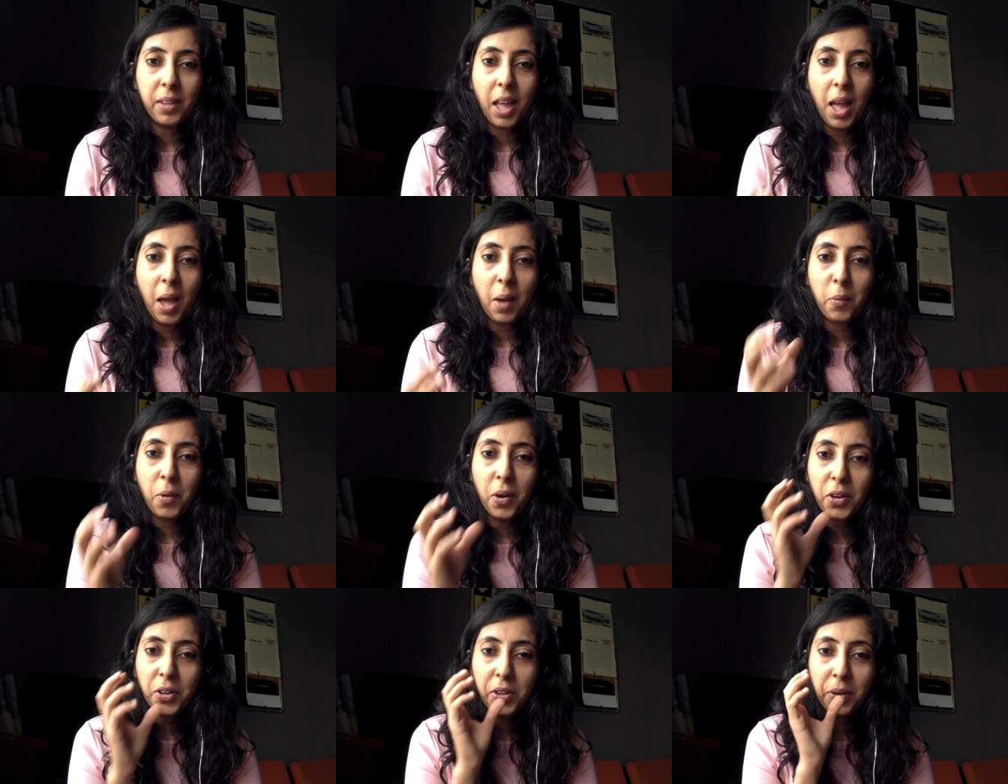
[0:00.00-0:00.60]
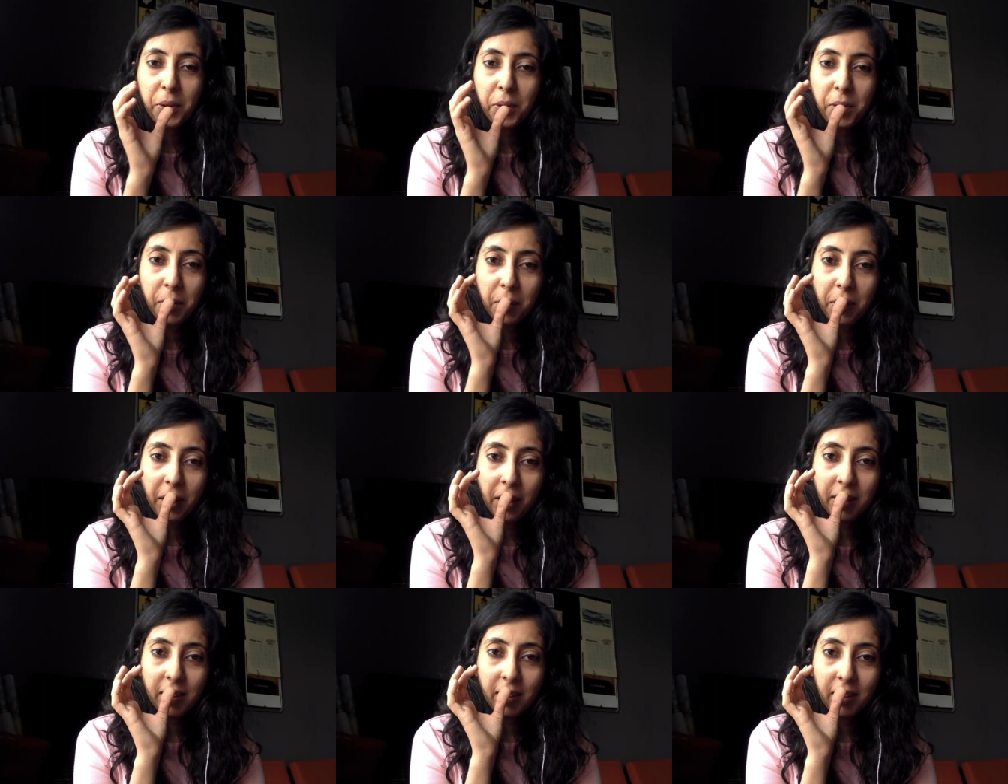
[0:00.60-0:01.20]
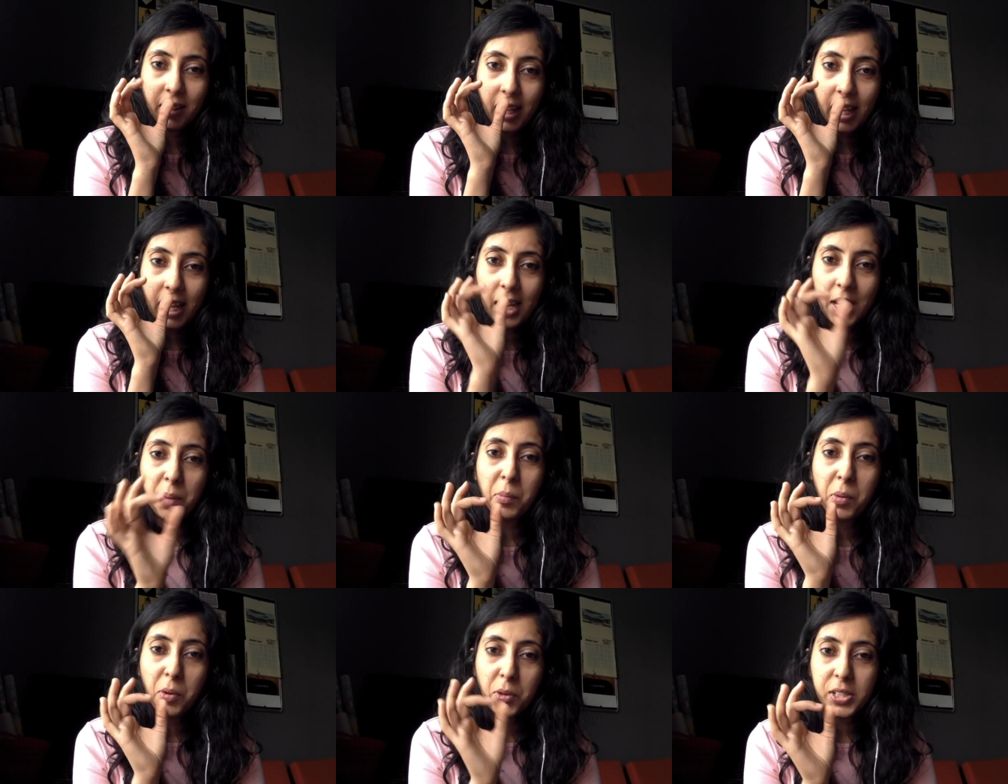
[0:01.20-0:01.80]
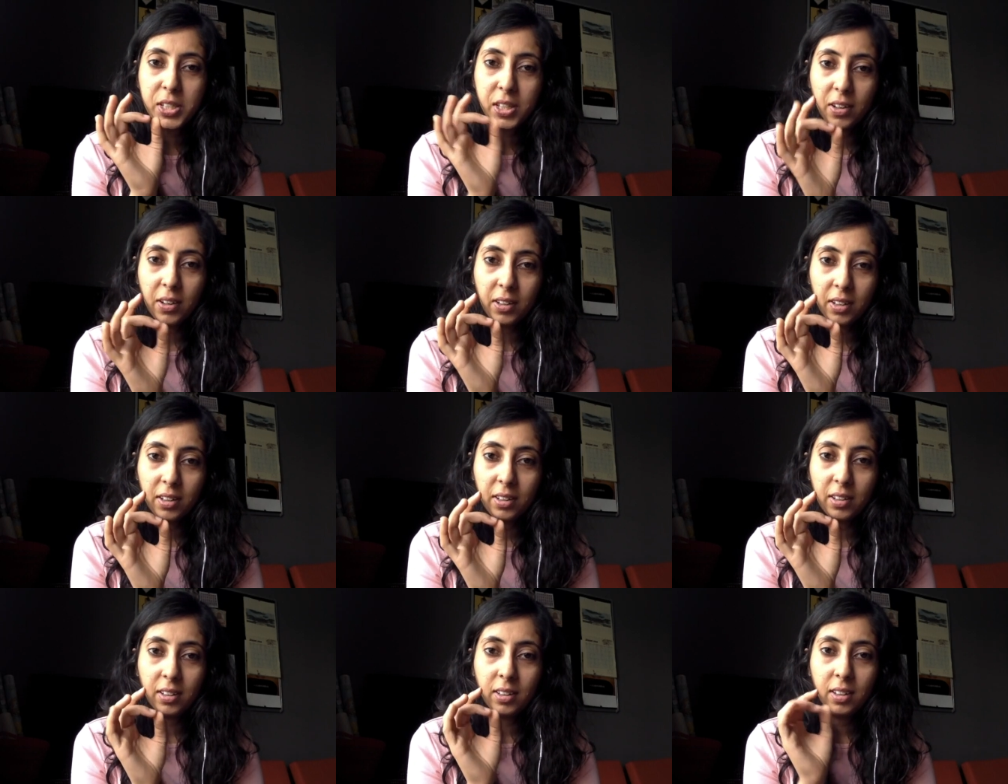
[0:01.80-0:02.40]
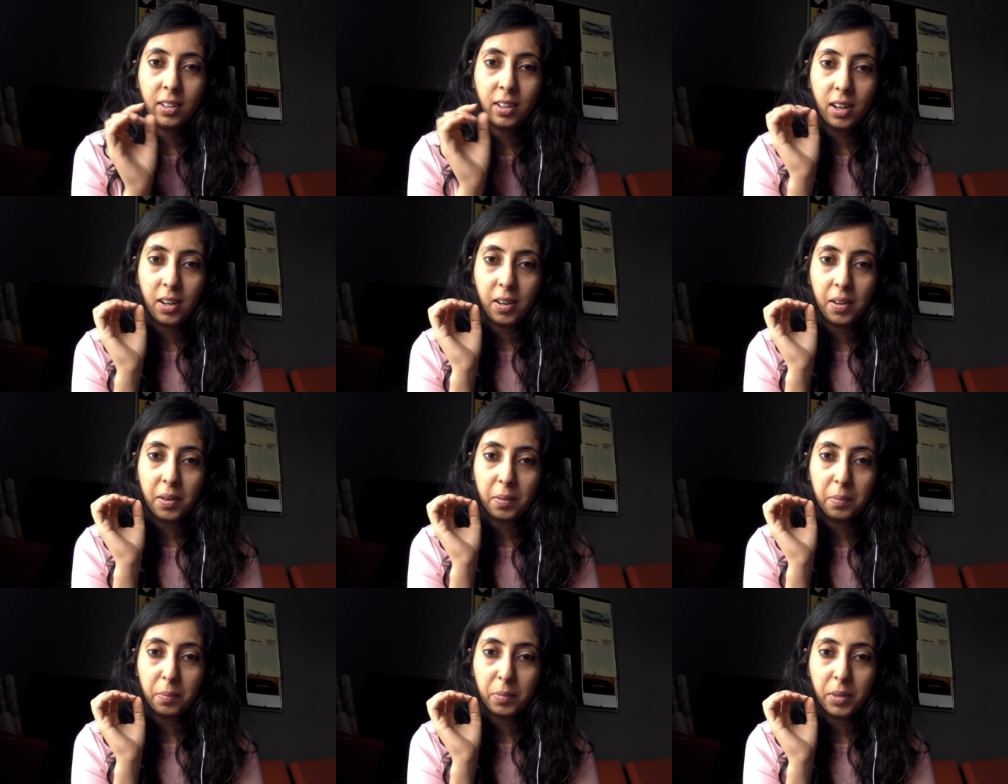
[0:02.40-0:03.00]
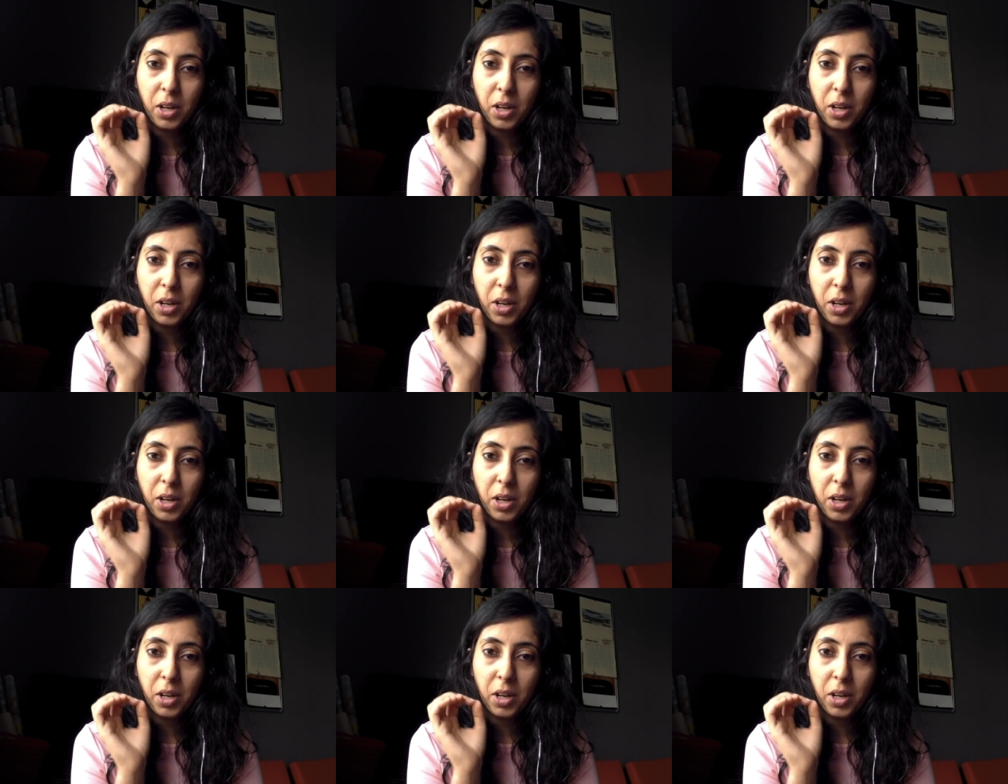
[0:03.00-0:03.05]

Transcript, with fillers: I want you to look at the innermost circle uh,